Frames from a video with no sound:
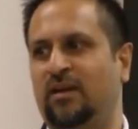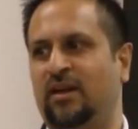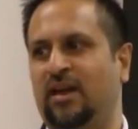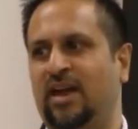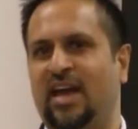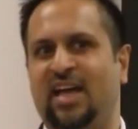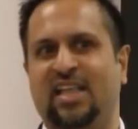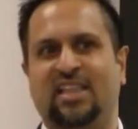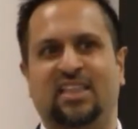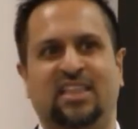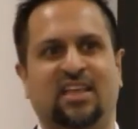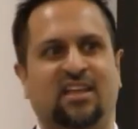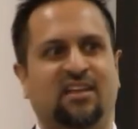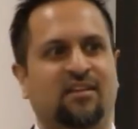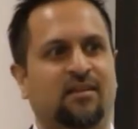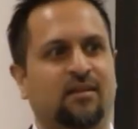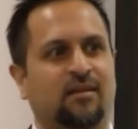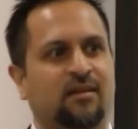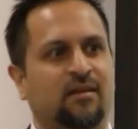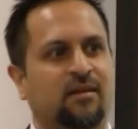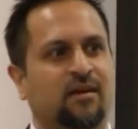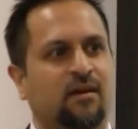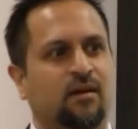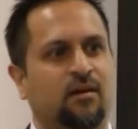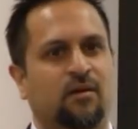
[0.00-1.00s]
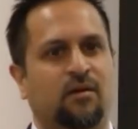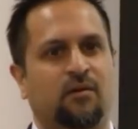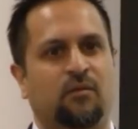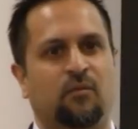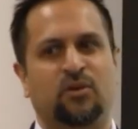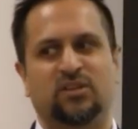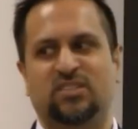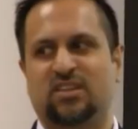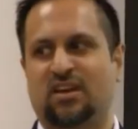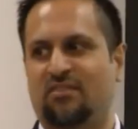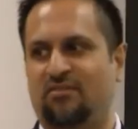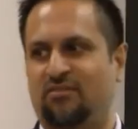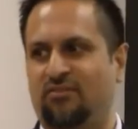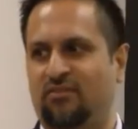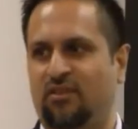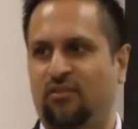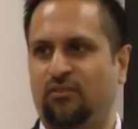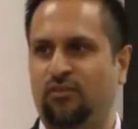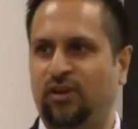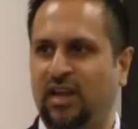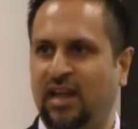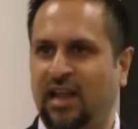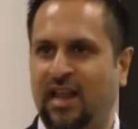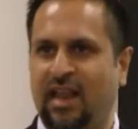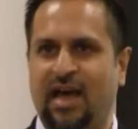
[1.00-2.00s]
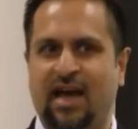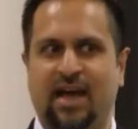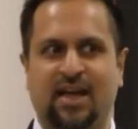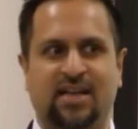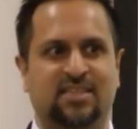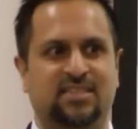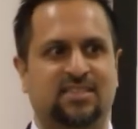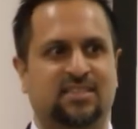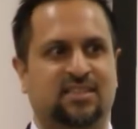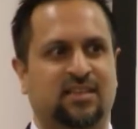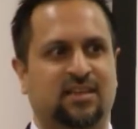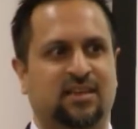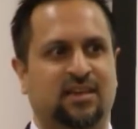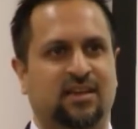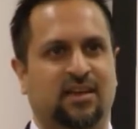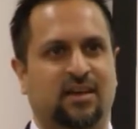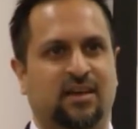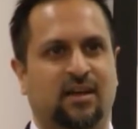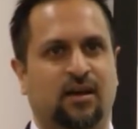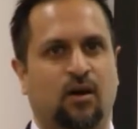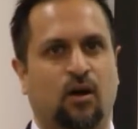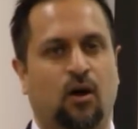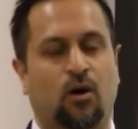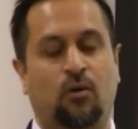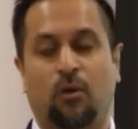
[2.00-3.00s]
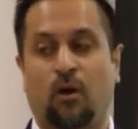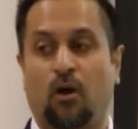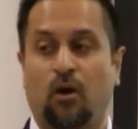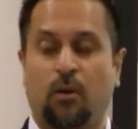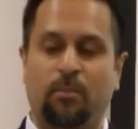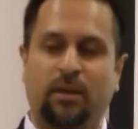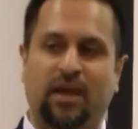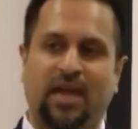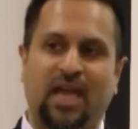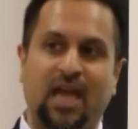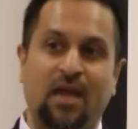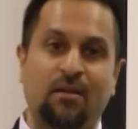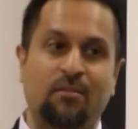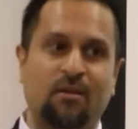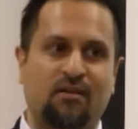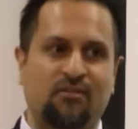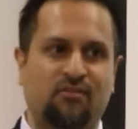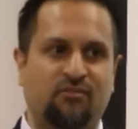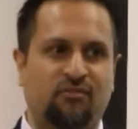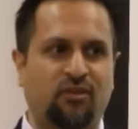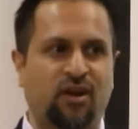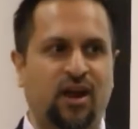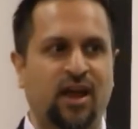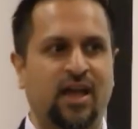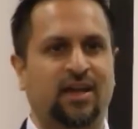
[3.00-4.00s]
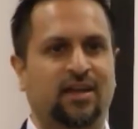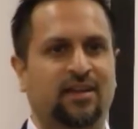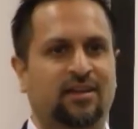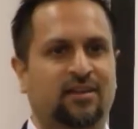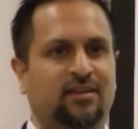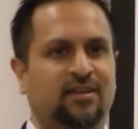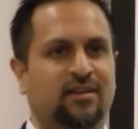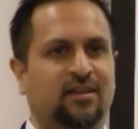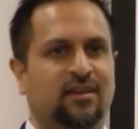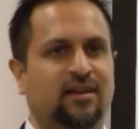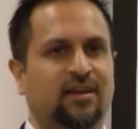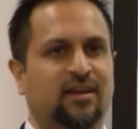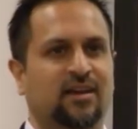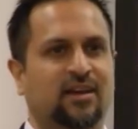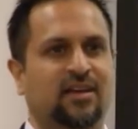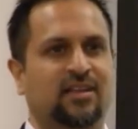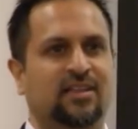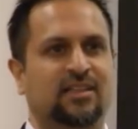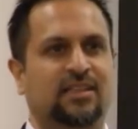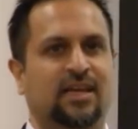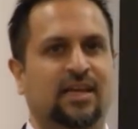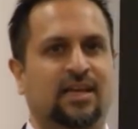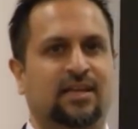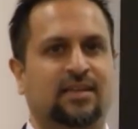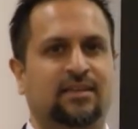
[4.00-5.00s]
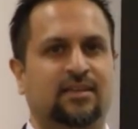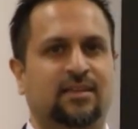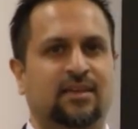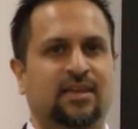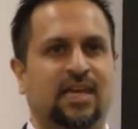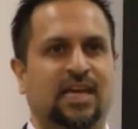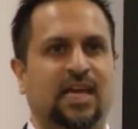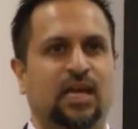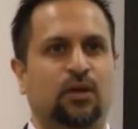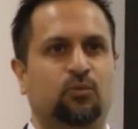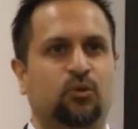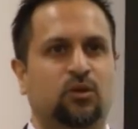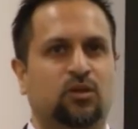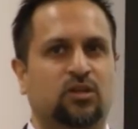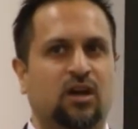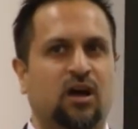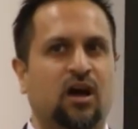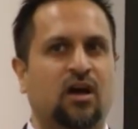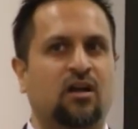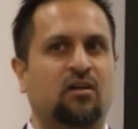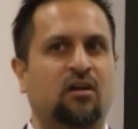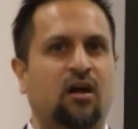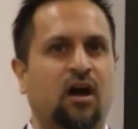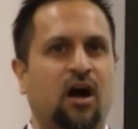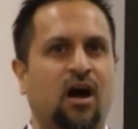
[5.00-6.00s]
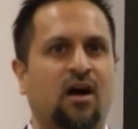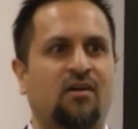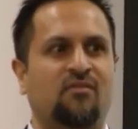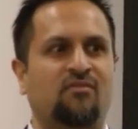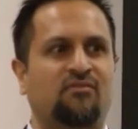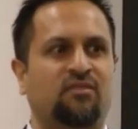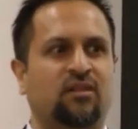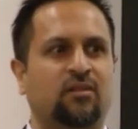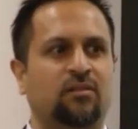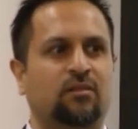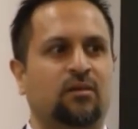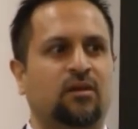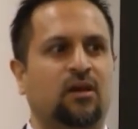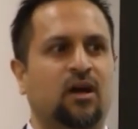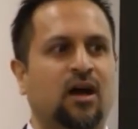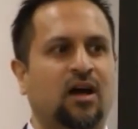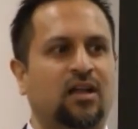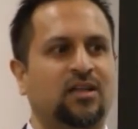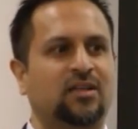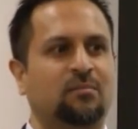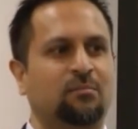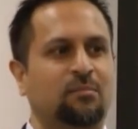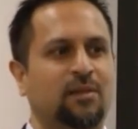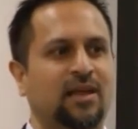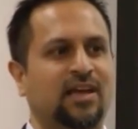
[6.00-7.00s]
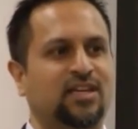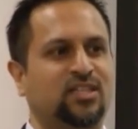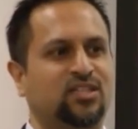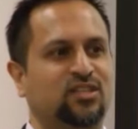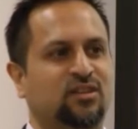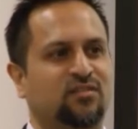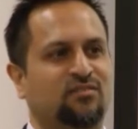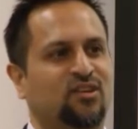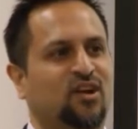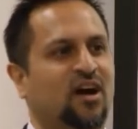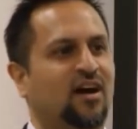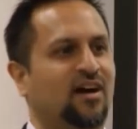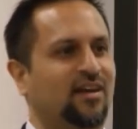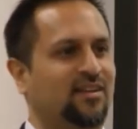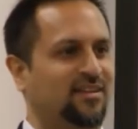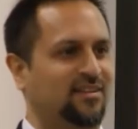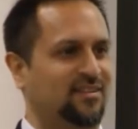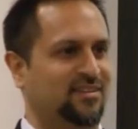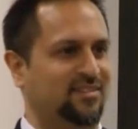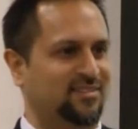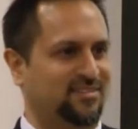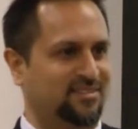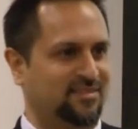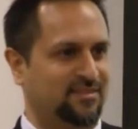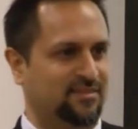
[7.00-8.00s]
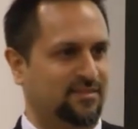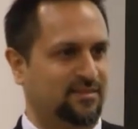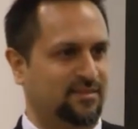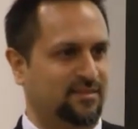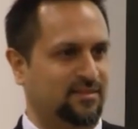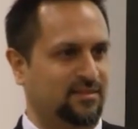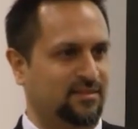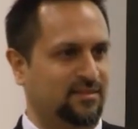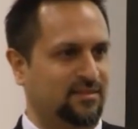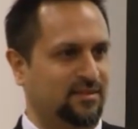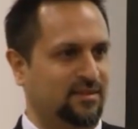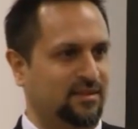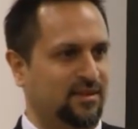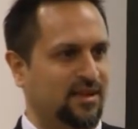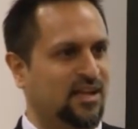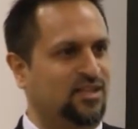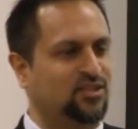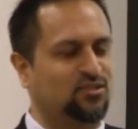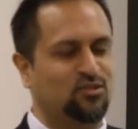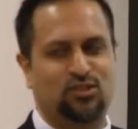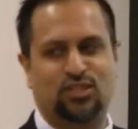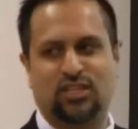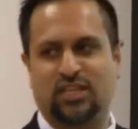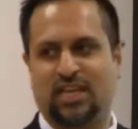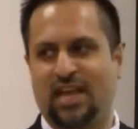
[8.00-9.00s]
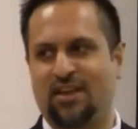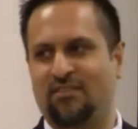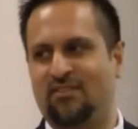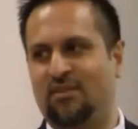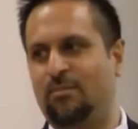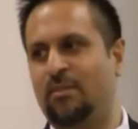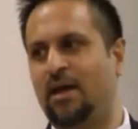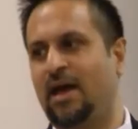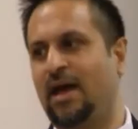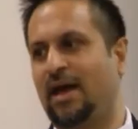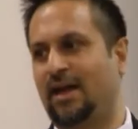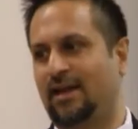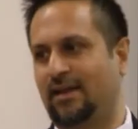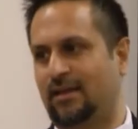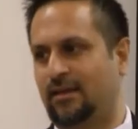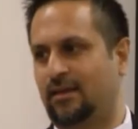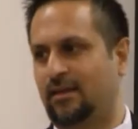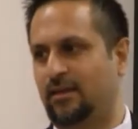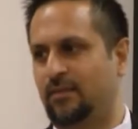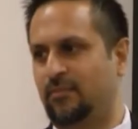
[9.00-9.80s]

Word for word: and then was realized or became afraid that it would cut her off from the contemplation of God. And so she gave it back.